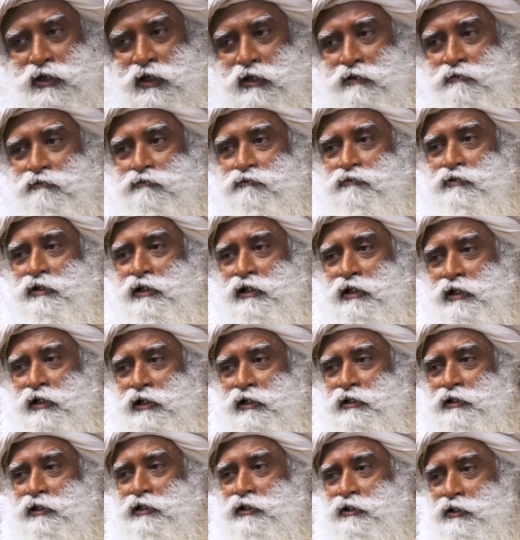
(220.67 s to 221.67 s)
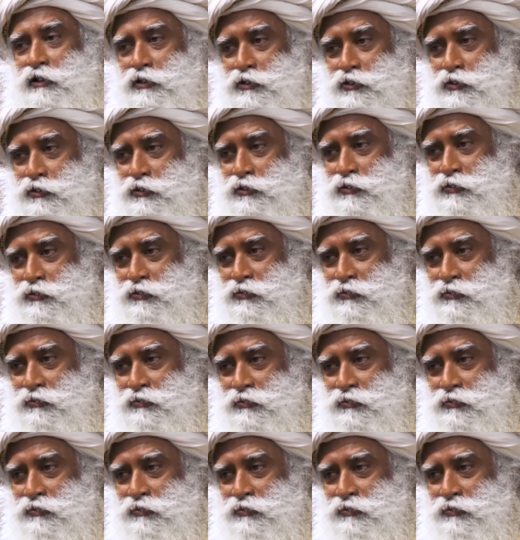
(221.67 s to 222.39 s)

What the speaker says: every little thing that you do.